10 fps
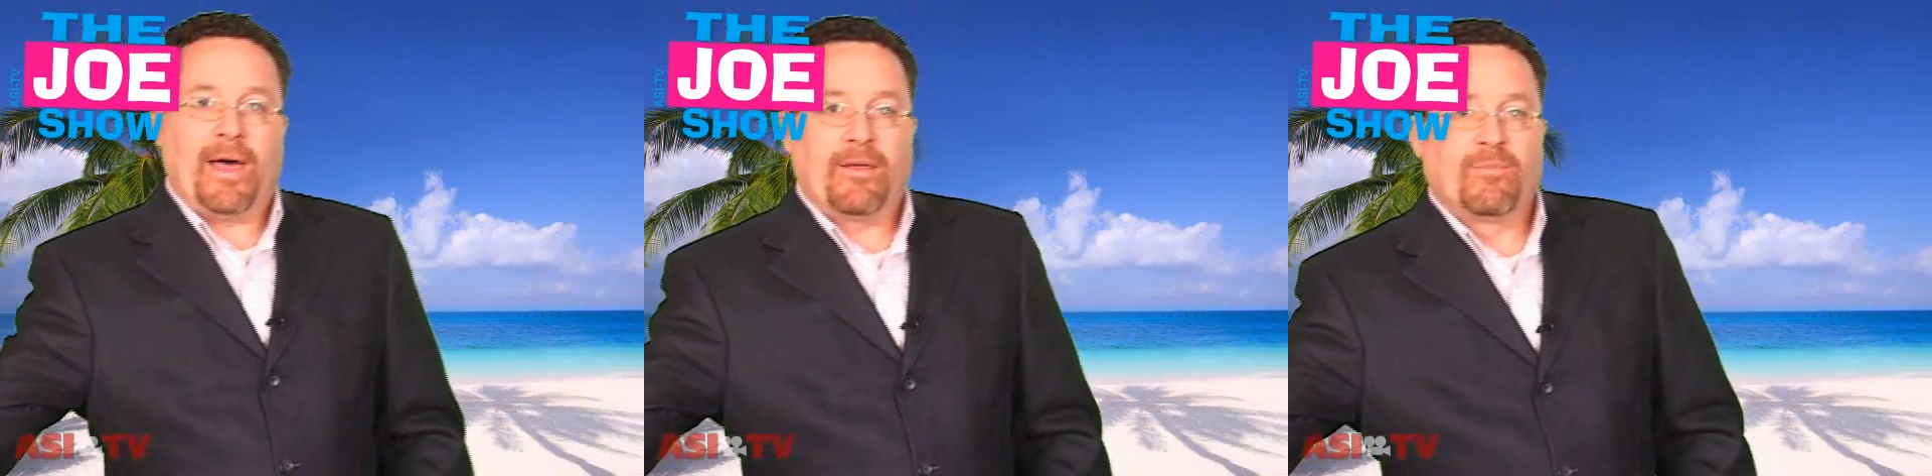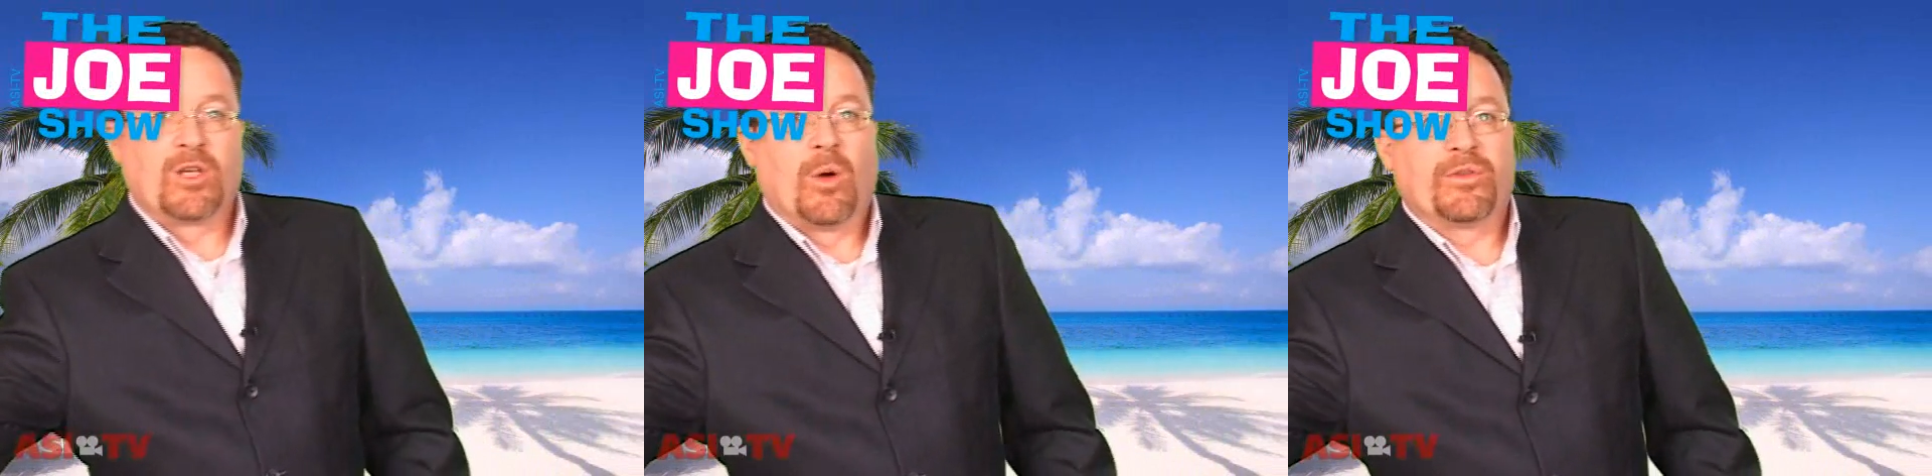
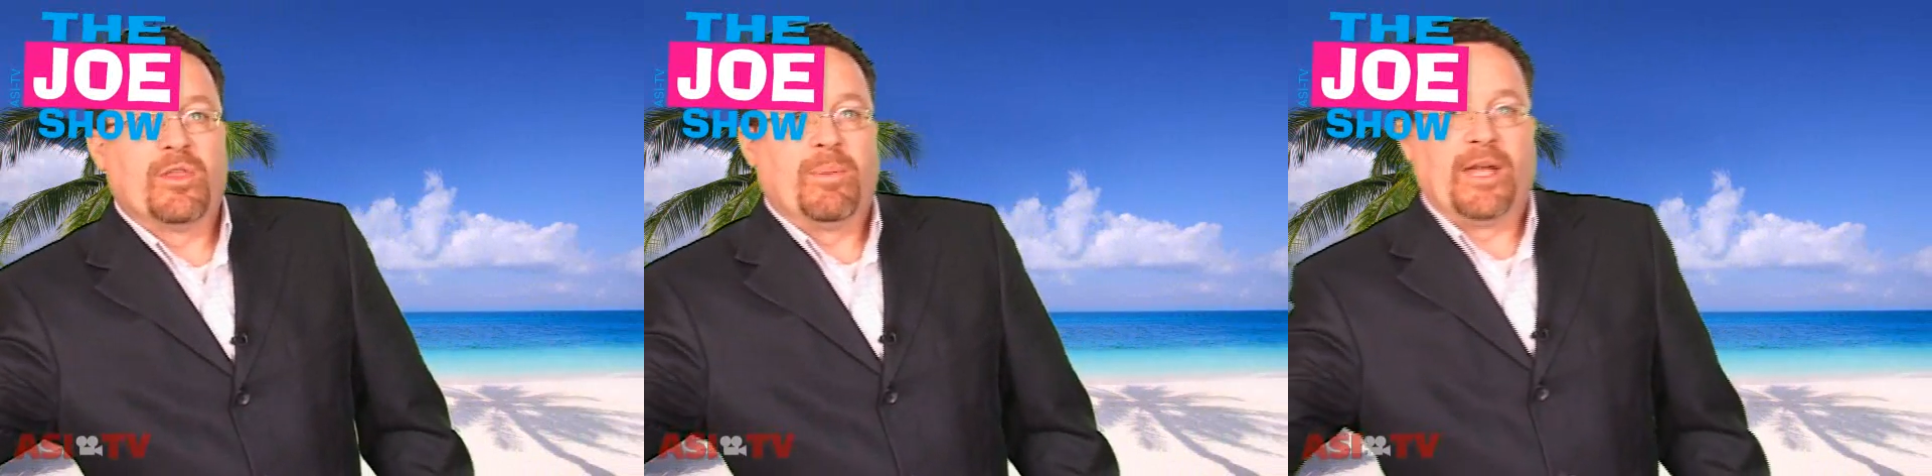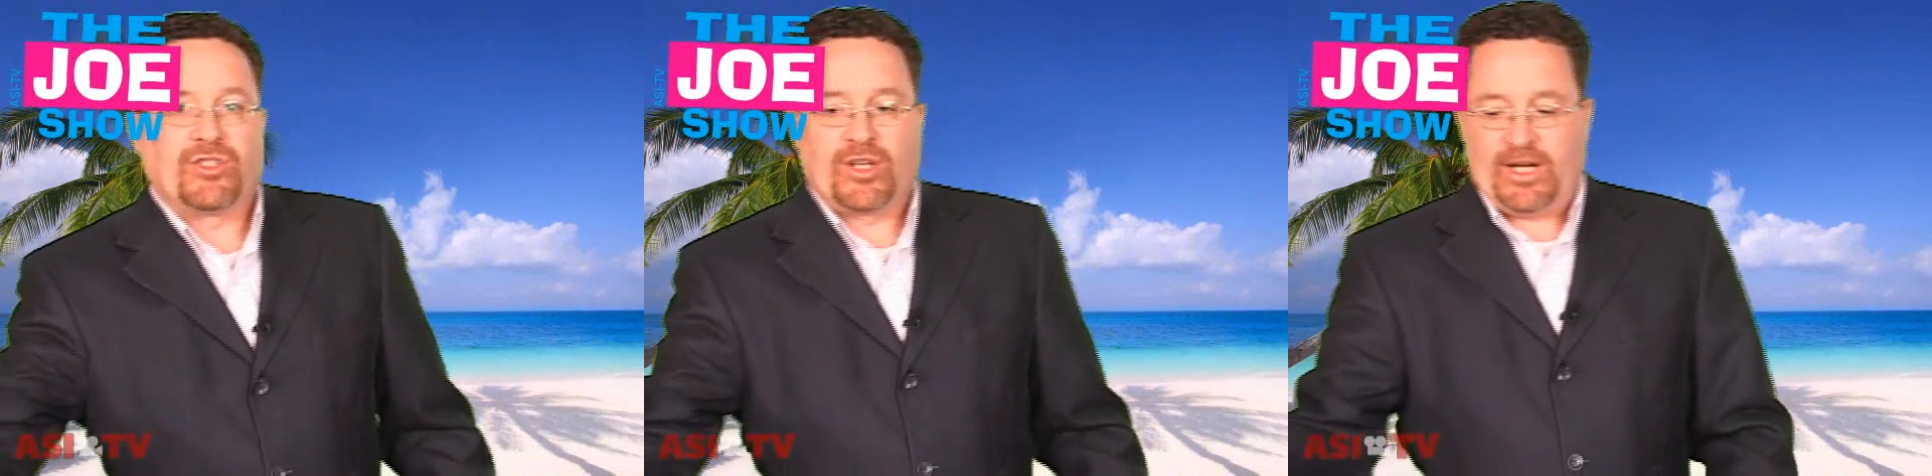about going to the
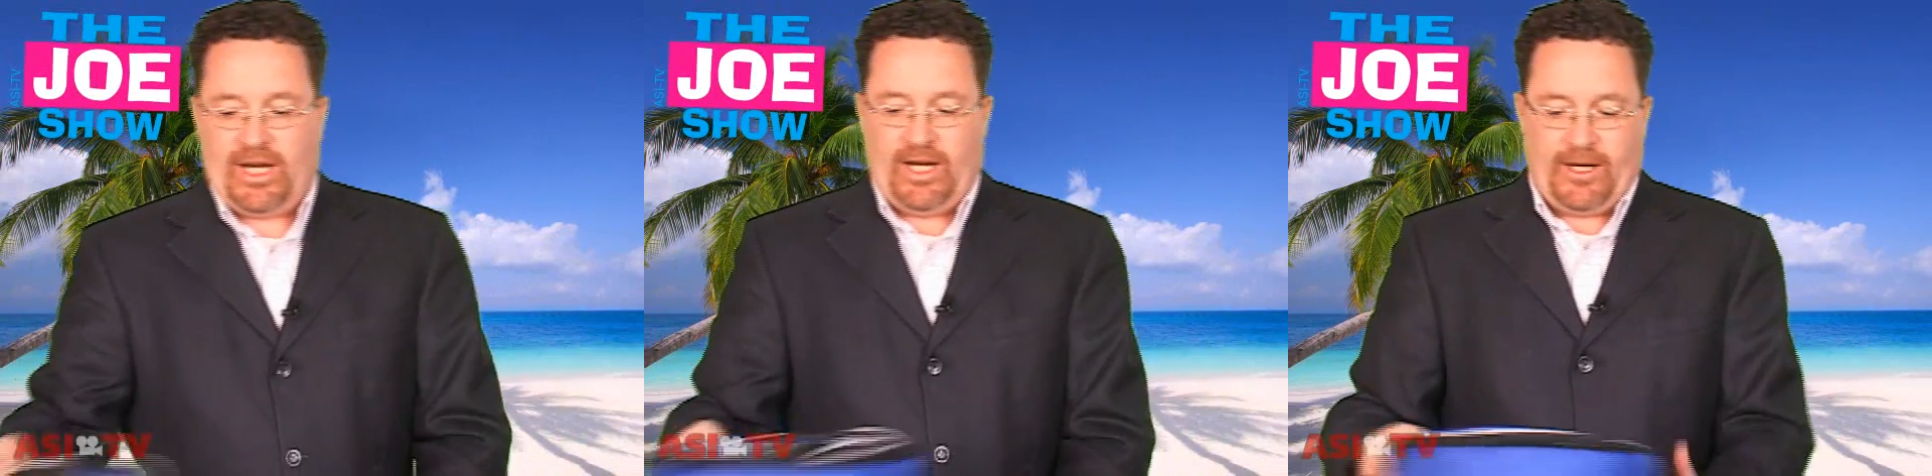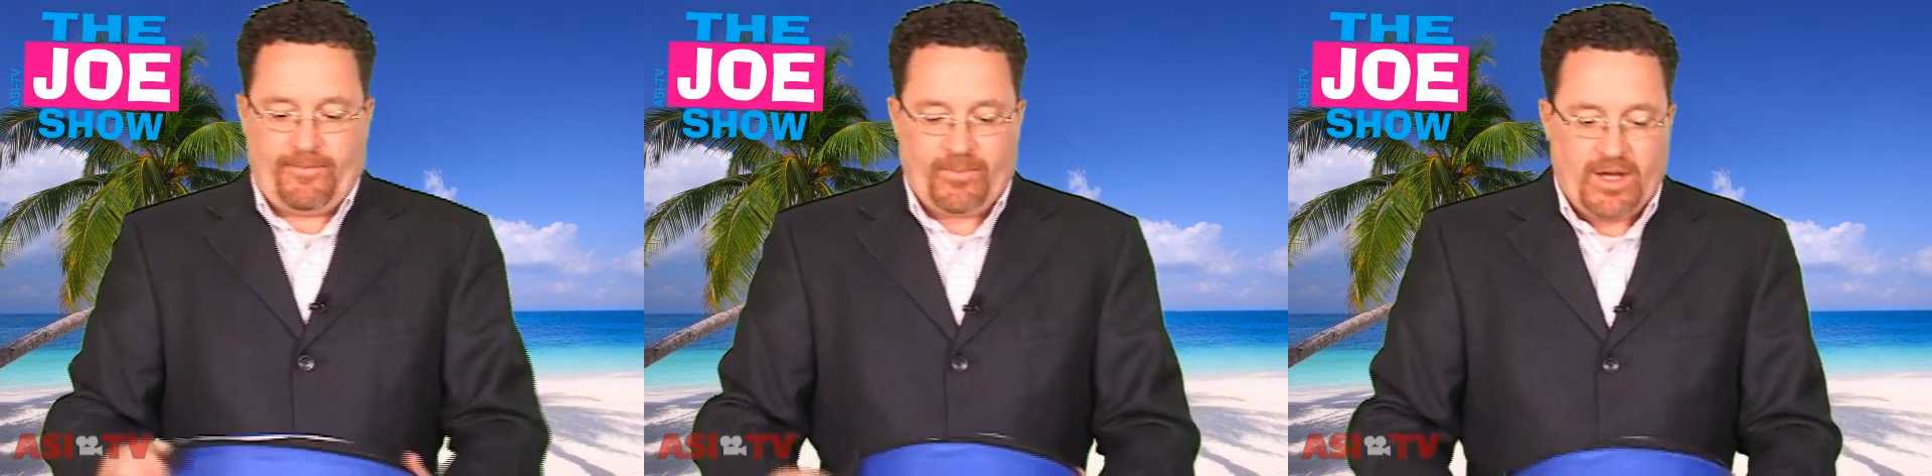beach and eating,